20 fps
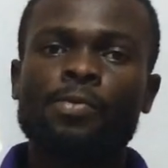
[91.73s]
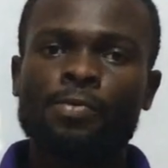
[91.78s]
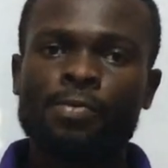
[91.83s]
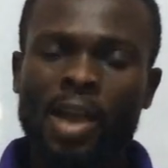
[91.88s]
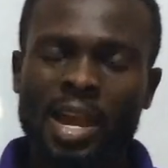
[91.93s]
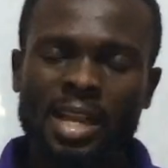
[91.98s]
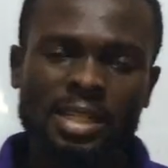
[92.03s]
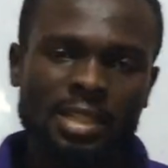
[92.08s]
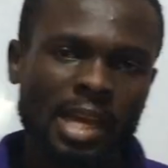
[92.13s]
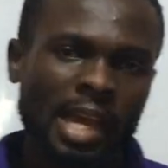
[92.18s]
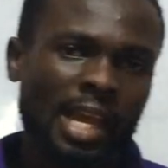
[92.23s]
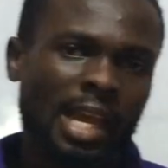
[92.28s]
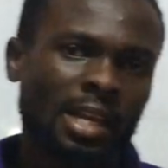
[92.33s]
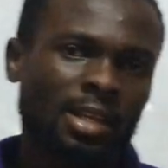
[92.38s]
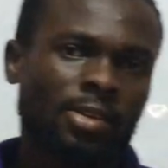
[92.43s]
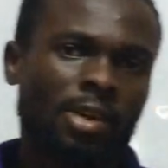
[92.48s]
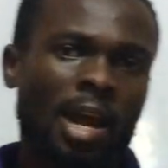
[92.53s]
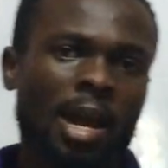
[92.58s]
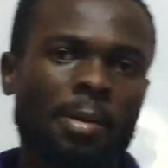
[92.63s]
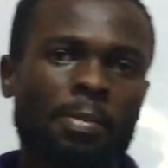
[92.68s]
Venn
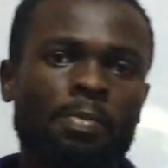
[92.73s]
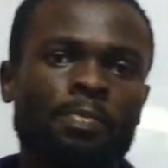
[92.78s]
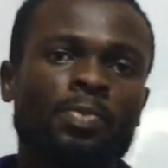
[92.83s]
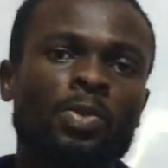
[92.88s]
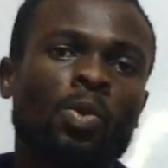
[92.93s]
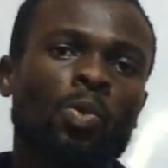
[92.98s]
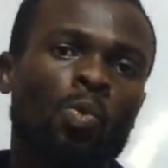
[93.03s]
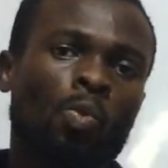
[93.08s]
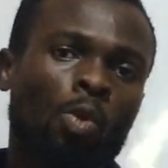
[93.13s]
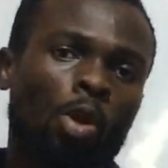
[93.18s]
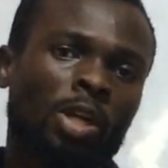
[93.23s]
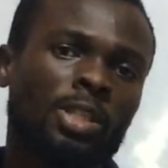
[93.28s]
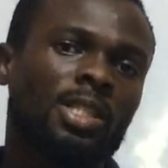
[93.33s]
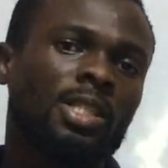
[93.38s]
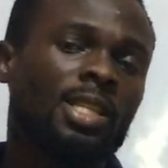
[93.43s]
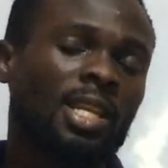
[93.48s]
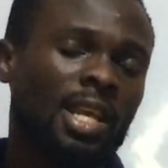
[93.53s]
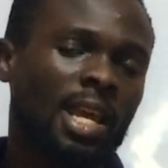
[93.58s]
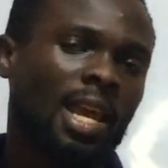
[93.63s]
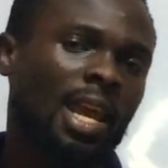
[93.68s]
diagram
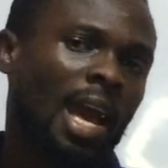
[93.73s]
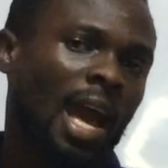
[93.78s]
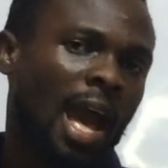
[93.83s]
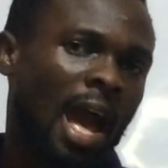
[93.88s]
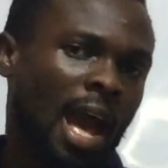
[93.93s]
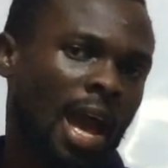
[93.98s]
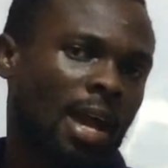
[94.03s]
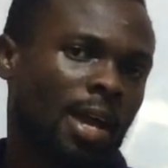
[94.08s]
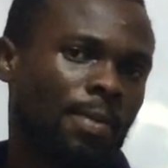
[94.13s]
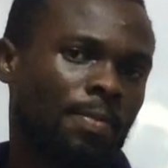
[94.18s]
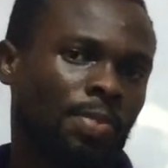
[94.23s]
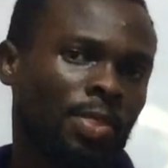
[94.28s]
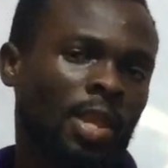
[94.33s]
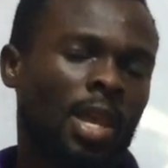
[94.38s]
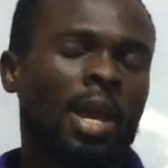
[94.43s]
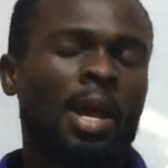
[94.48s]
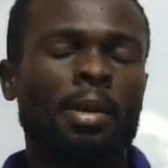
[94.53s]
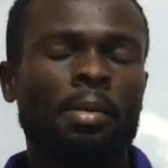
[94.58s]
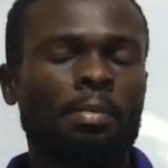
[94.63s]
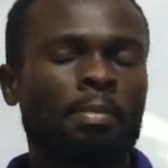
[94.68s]
what they are.
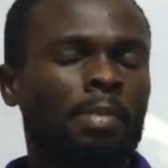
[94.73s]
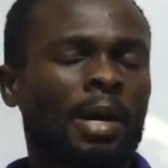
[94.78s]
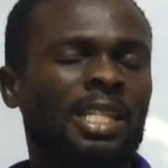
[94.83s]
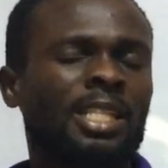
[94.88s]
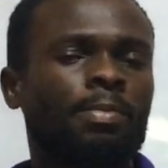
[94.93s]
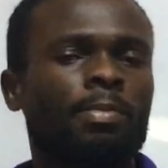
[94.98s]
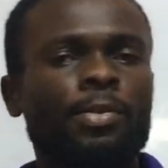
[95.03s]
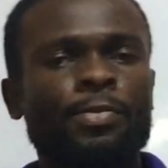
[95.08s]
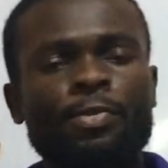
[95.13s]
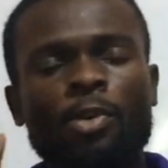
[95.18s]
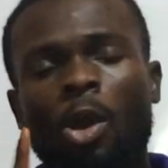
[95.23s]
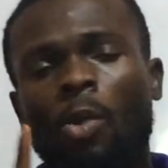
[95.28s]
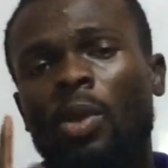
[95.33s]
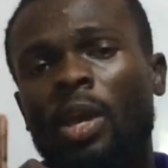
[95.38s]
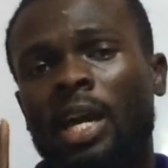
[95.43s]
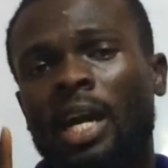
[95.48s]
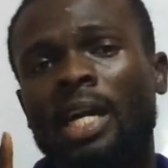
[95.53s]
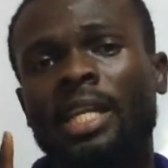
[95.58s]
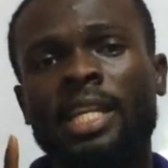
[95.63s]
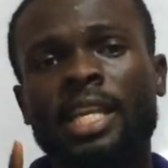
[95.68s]
But
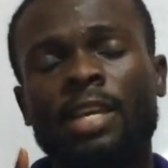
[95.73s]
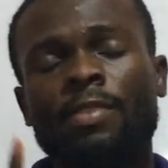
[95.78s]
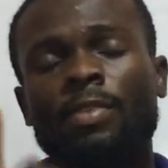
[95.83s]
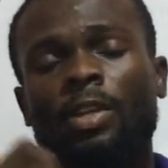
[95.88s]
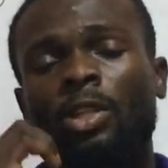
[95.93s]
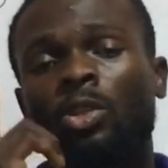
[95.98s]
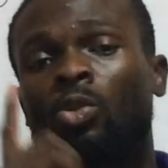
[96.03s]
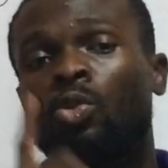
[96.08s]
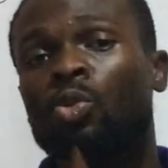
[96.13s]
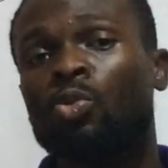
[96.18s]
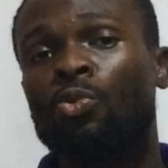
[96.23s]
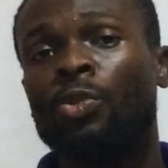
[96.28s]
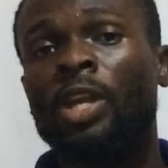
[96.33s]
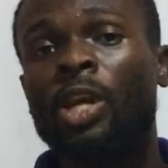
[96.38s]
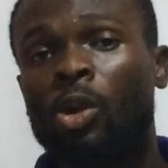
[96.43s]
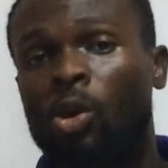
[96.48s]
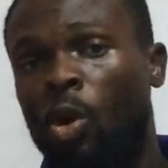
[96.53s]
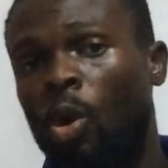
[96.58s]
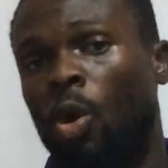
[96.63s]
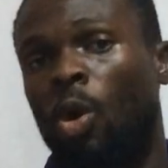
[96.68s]
before we can even
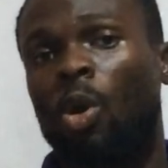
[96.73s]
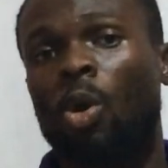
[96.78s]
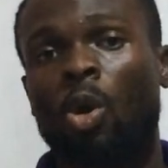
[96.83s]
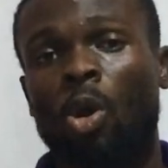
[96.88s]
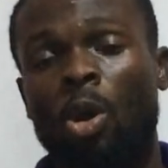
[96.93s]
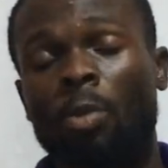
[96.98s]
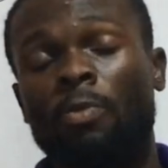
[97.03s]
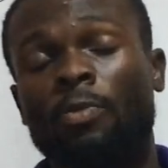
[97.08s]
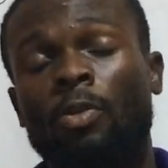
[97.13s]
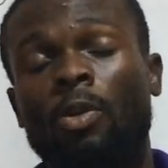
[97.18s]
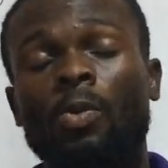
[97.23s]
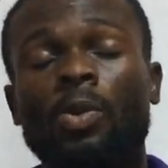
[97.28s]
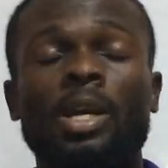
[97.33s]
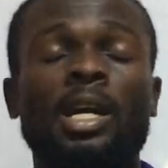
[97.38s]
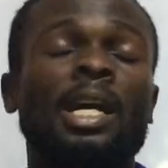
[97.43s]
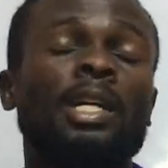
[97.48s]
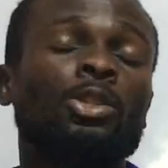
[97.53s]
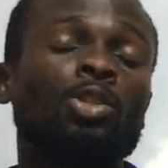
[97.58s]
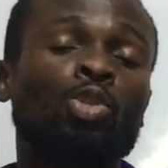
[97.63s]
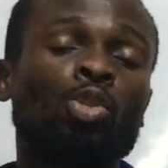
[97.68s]
recall, or before
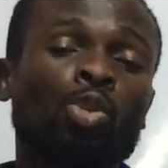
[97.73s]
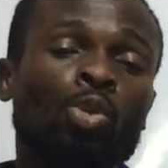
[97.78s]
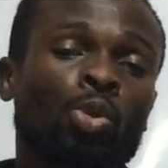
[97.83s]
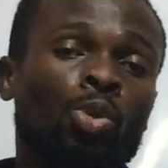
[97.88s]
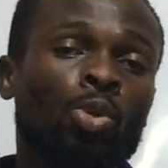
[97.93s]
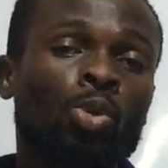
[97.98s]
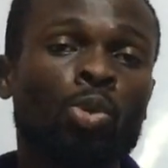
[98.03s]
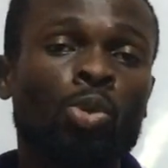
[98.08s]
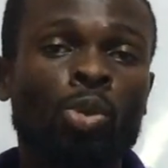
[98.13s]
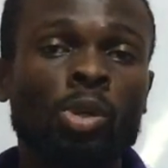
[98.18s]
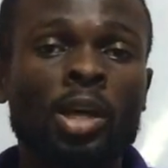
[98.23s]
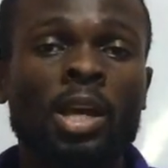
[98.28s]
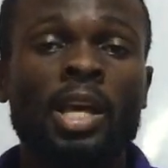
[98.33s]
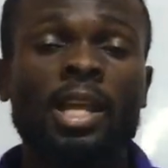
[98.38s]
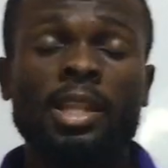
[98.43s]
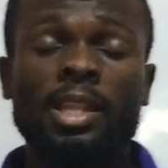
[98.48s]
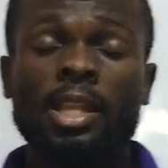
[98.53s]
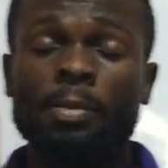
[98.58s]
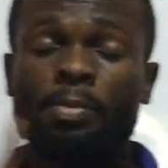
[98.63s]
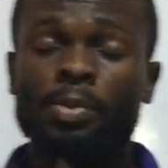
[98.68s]
we can do
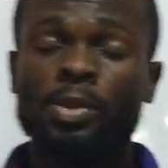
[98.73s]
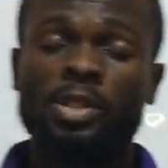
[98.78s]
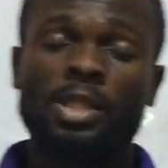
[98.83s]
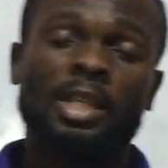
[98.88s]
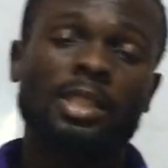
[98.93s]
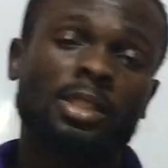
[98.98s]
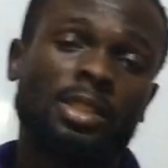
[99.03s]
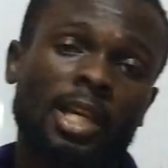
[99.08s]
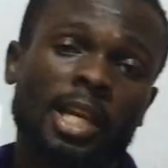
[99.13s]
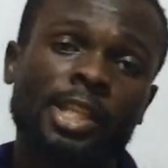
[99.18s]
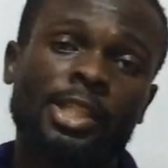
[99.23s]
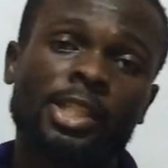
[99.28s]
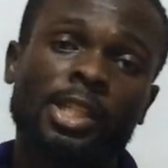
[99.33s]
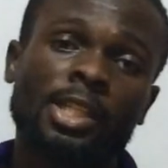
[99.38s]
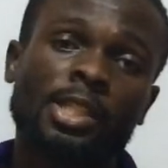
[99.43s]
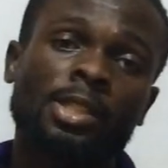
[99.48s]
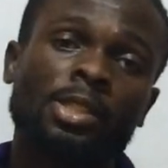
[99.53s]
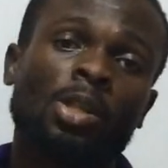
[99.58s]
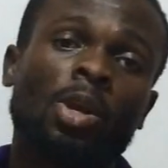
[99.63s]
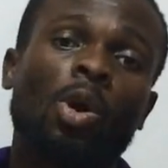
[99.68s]
the
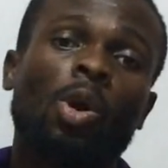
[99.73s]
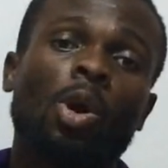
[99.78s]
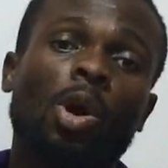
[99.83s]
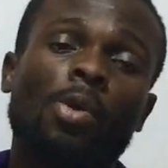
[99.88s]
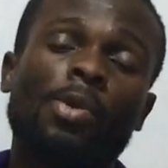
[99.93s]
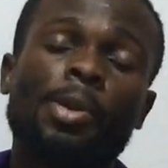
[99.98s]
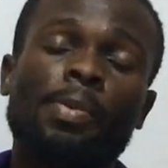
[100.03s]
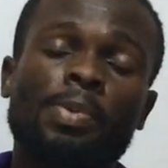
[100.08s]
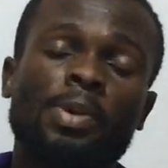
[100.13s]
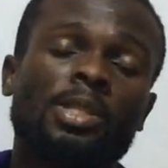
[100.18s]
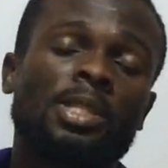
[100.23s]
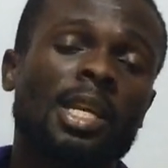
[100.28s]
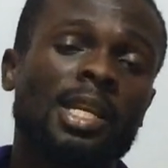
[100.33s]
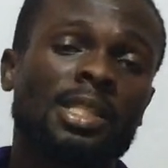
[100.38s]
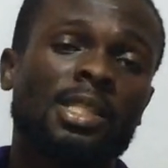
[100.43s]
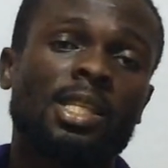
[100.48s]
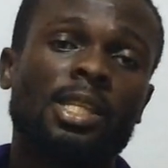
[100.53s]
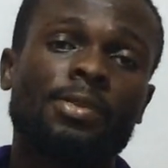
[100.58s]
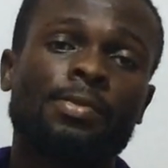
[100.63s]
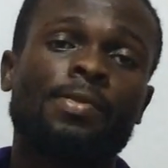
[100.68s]
presentation or
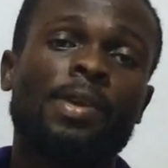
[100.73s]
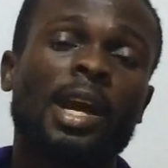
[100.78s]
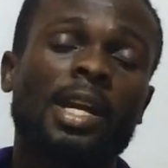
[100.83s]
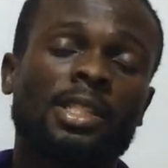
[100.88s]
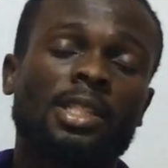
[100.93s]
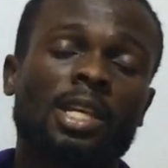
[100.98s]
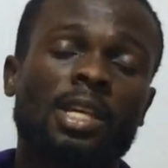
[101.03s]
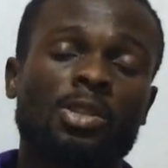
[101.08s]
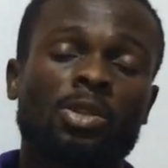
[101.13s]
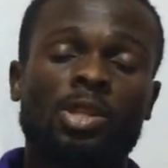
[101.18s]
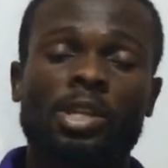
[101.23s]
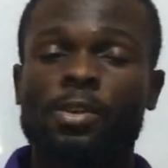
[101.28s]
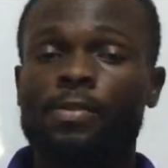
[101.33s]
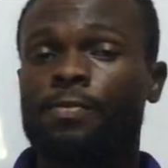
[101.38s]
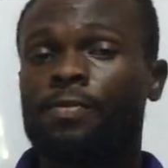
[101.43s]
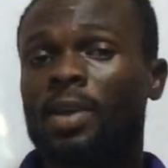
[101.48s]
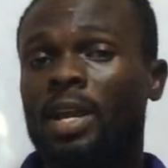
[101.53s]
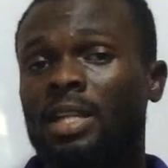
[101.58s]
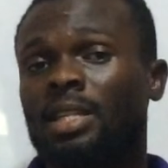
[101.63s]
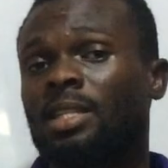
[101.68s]
representing factors on a
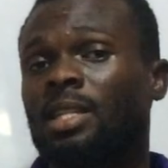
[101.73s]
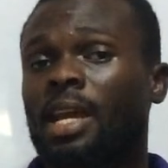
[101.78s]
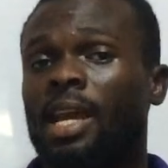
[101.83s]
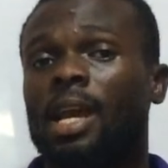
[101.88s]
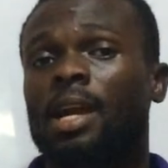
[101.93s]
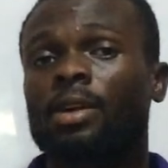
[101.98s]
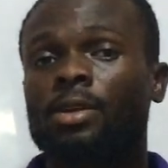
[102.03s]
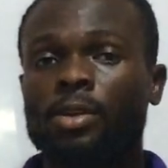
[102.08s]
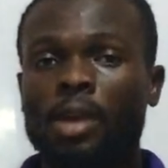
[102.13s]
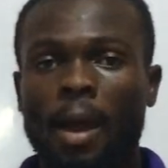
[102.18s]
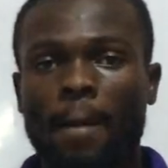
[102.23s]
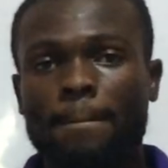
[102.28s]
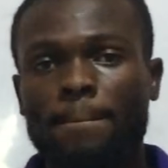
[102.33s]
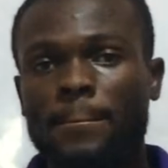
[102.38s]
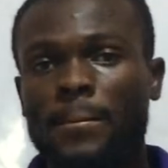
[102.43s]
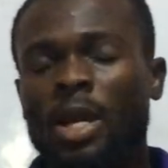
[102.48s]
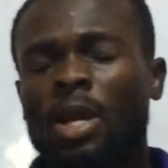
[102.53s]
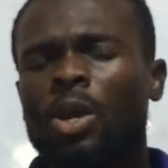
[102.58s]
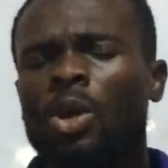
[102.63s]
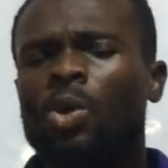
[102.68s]
Venn diagram,
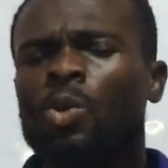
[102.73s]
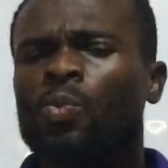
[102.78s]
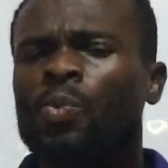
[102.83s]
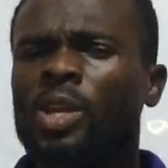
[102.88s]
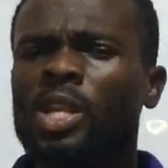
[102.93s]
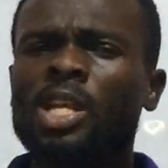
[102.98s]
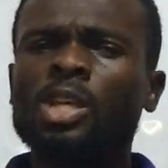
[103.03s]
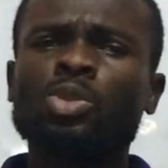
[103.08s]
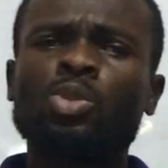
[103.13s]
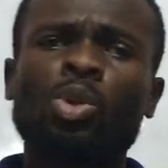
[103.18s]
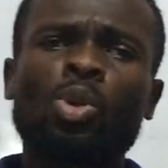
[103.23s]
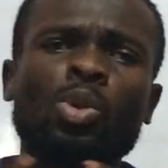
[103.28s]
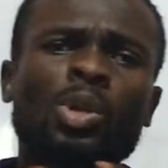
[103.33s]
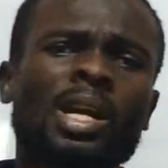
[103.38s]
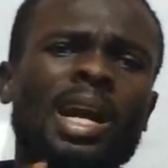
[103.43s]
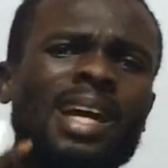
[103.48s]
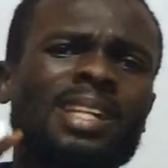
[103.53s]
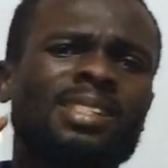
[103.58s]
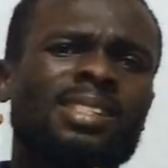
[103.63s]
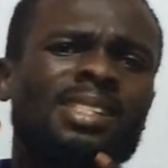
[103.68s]
we need to
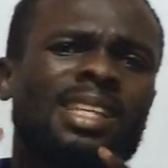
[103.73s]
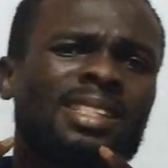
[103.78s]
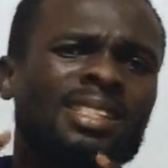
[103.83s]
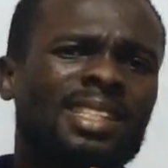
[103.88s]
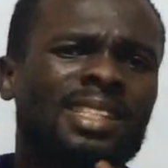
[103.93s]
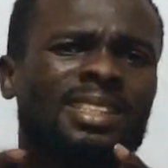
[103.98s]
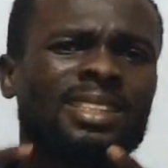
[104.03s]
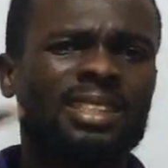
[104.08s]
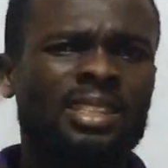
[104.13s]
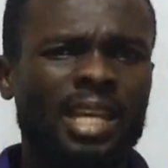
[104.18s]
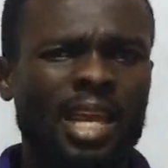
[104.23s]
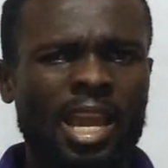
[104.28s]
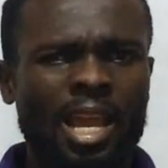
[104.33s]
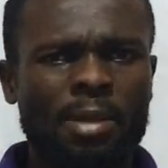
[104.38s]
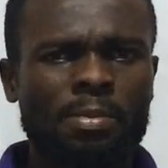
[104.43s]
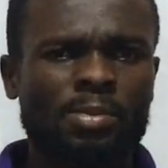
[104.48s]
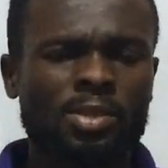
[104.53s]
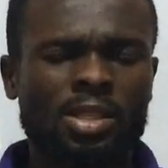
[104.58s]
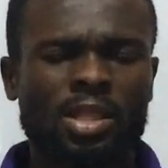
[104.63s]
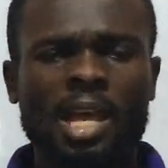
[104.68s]
look at certain
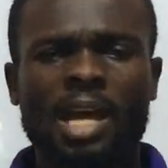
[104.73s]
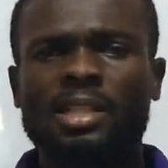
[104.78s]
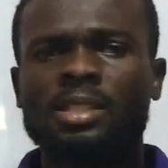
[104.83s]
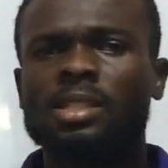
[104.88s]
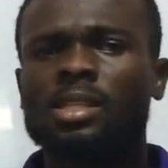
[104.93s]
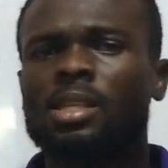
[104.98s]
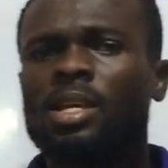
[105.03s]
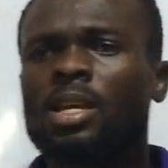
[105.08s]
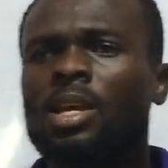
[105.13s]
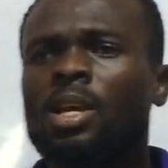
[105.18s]
terms that